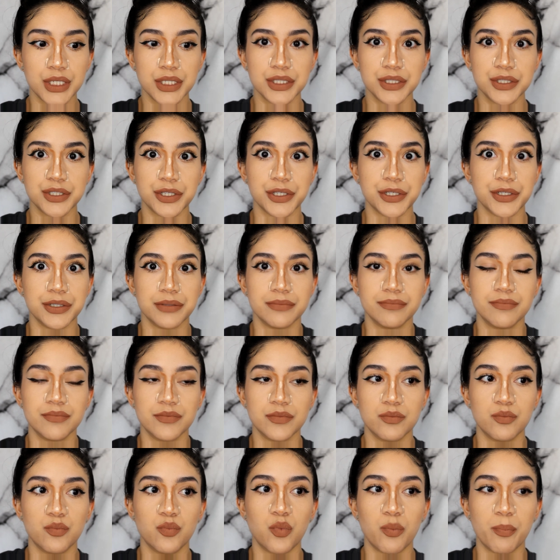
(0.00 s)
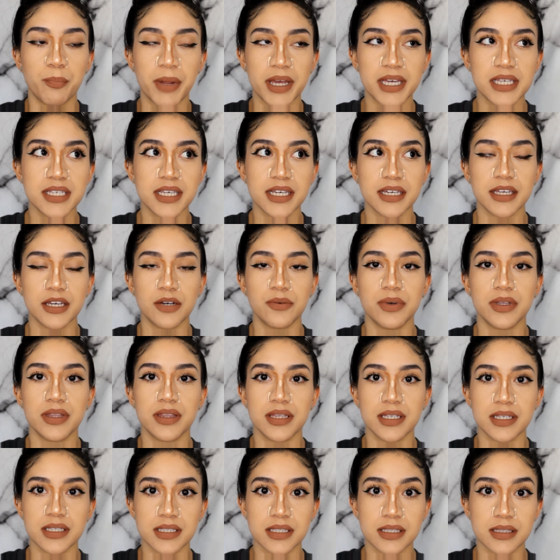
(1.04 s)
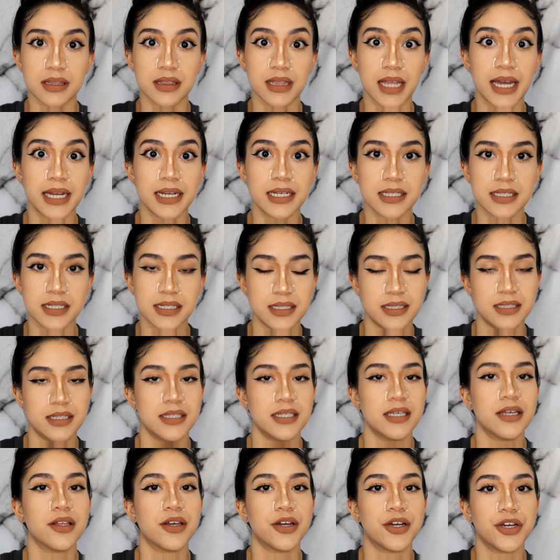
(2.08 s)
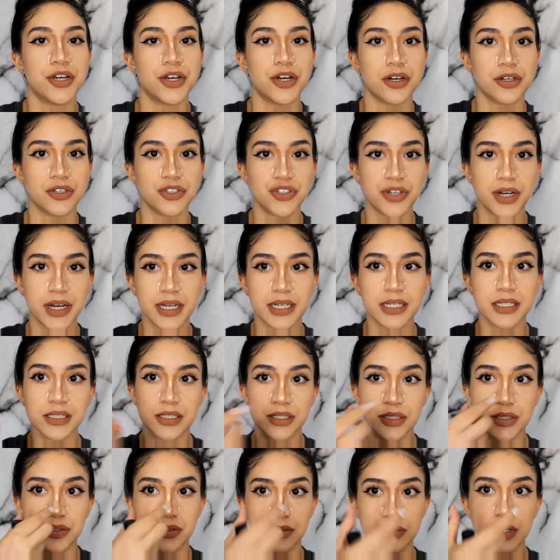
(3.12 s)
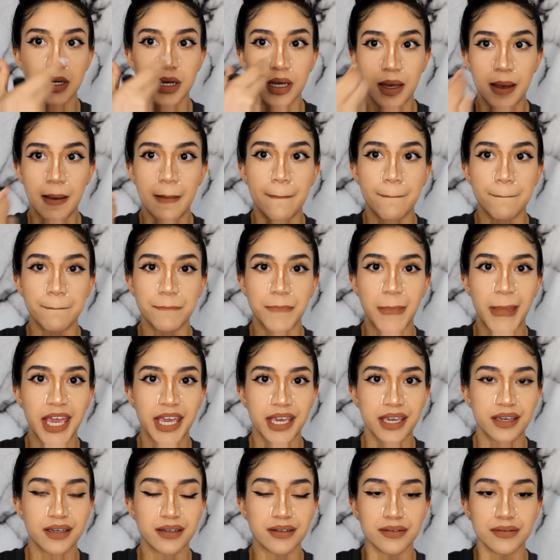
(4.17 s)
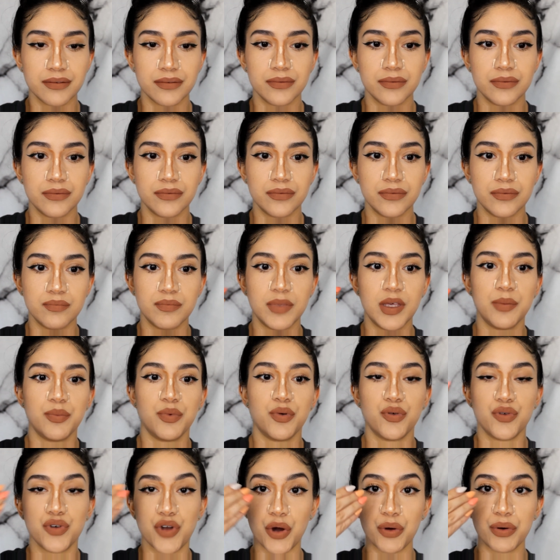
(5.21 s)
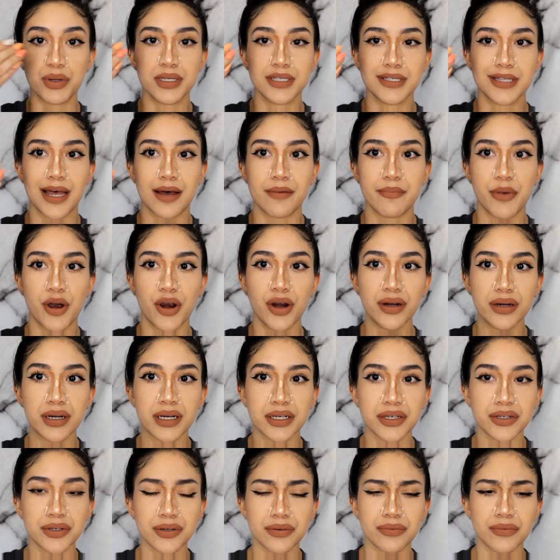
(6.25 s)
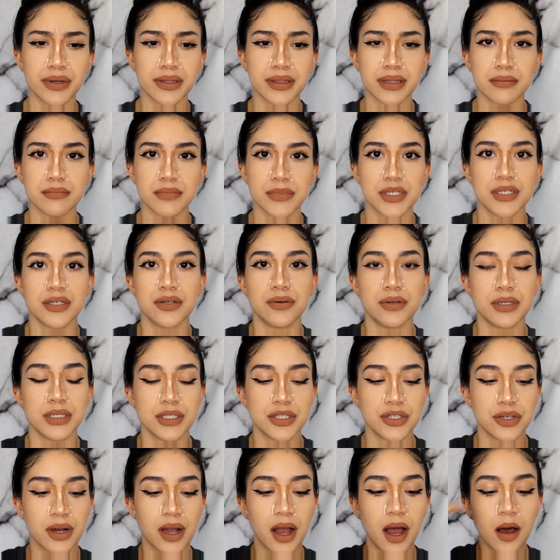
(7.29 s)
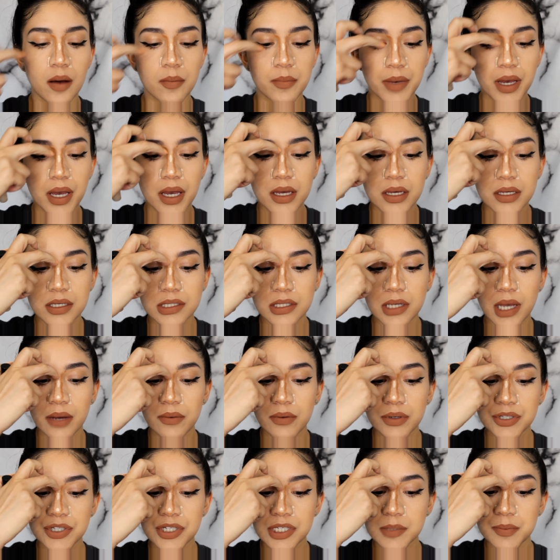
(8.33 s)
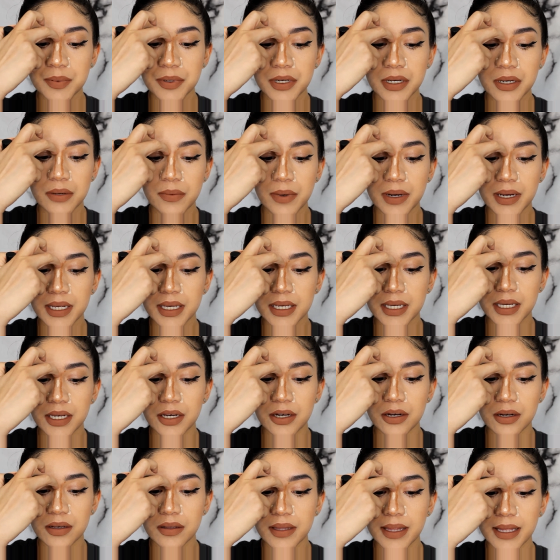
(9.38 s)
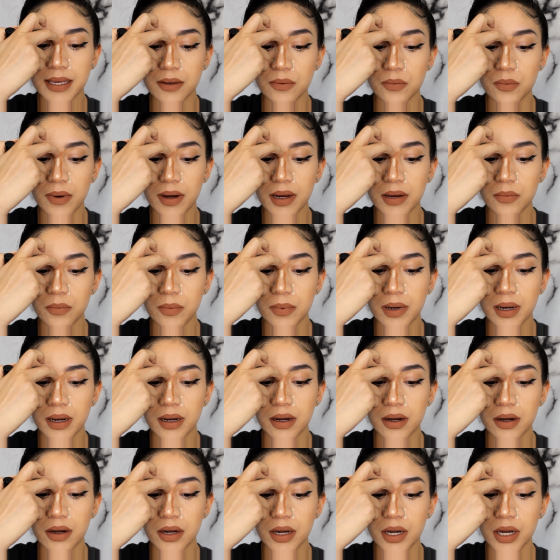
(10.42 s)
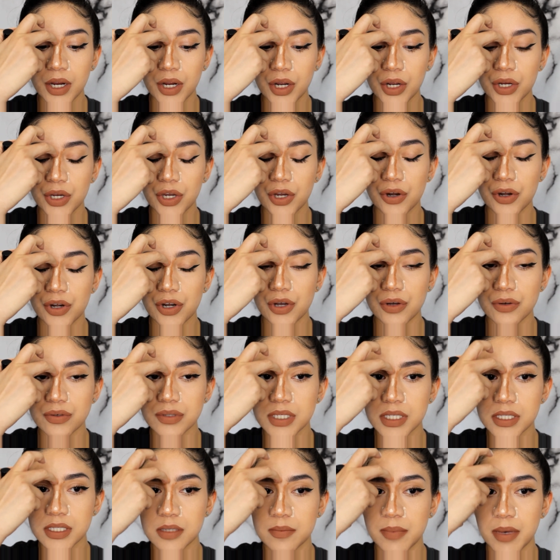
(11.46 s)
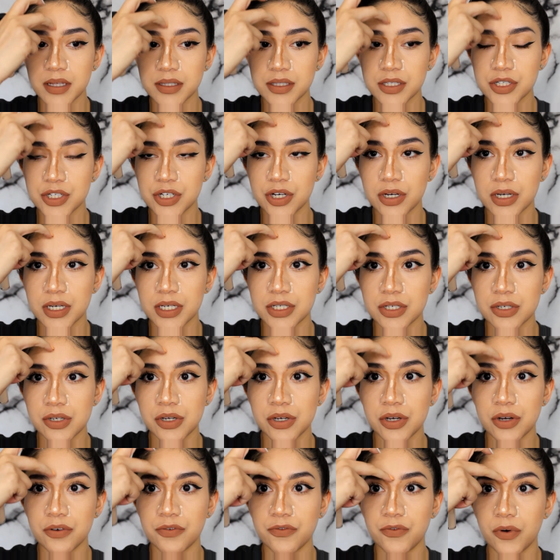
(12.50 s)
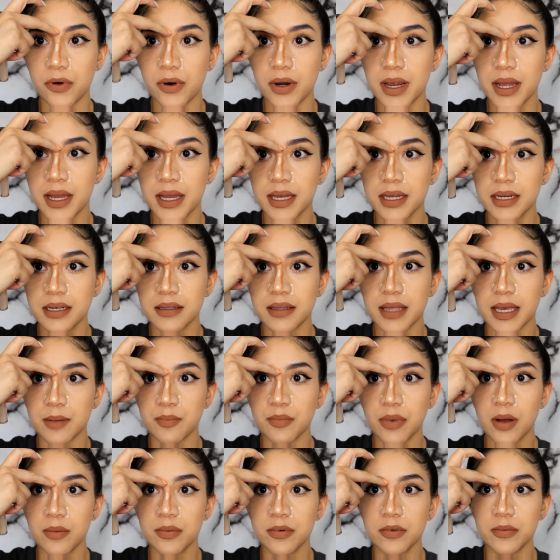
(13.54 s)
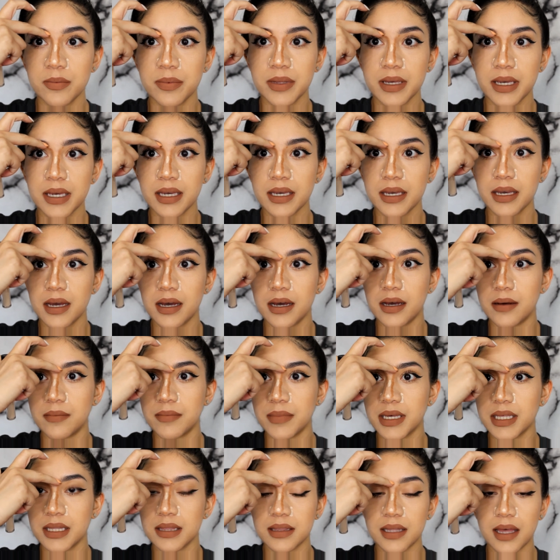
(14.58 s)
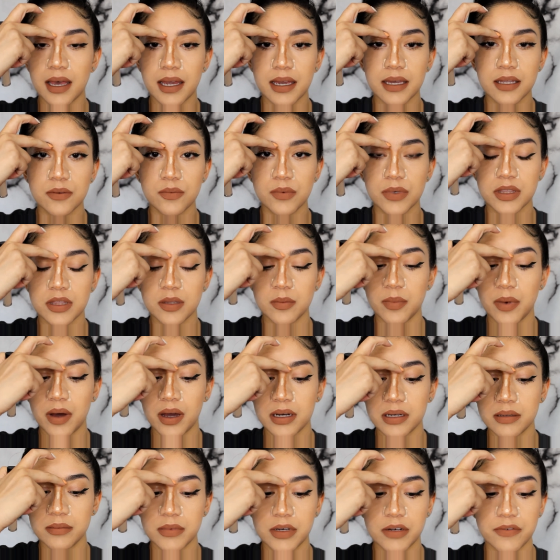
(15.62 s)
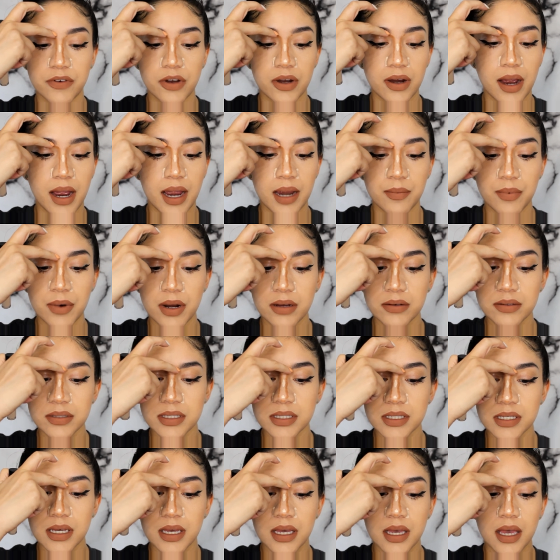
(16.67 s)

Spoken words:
So basically with this lightest concealer, you're trying to make people notice that part, and you don't want them to notice your hump. So I would just put it right here, like right where your nose is about to turn into your forehead, like probably in line with the bottom of your eyebrows.